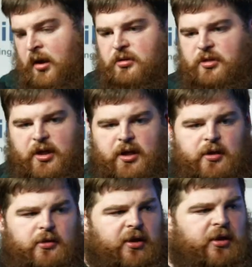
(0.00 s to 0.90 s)

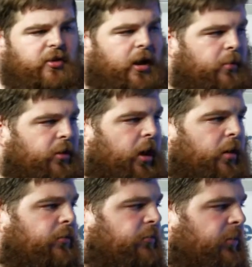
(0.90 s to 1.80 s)
The things I would
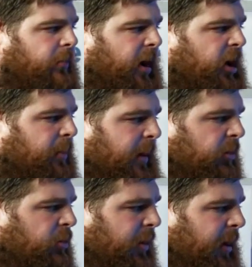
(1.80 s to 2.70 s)
note from my
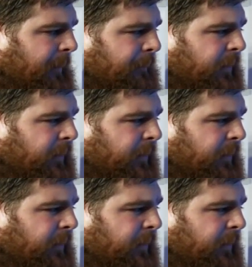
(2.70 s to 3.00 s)
experience with it